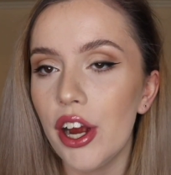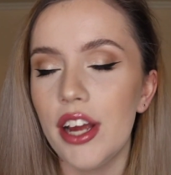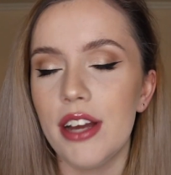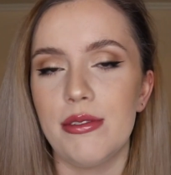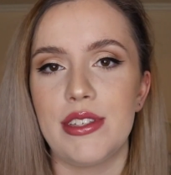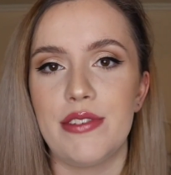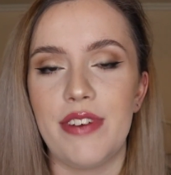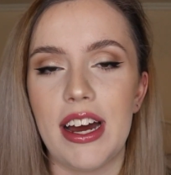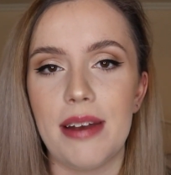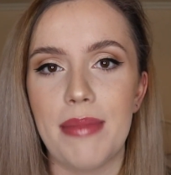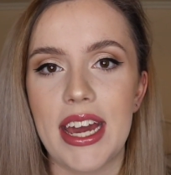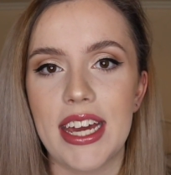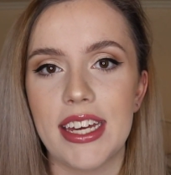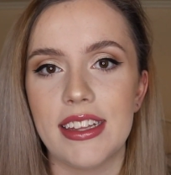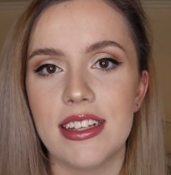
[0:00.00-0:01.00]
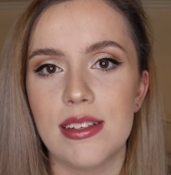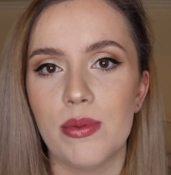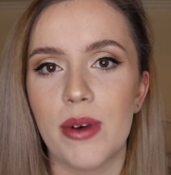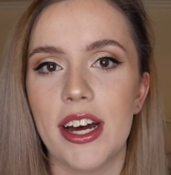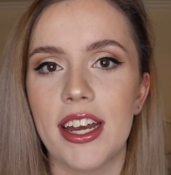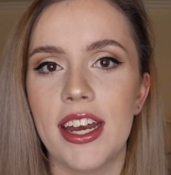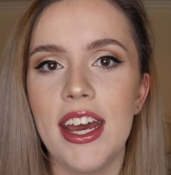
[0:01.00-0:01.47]
It was fun making this
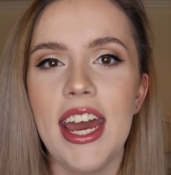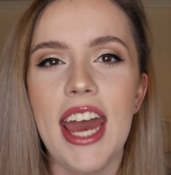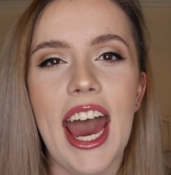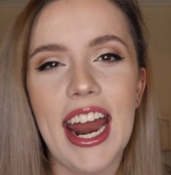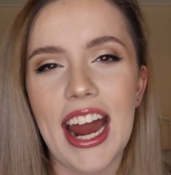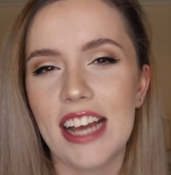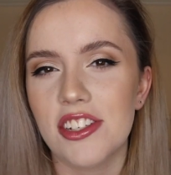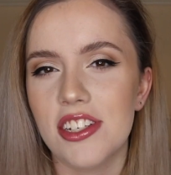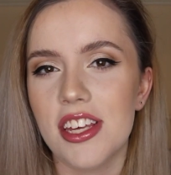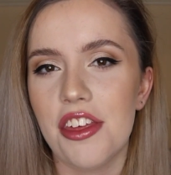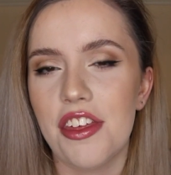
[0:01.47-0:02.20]
one and actually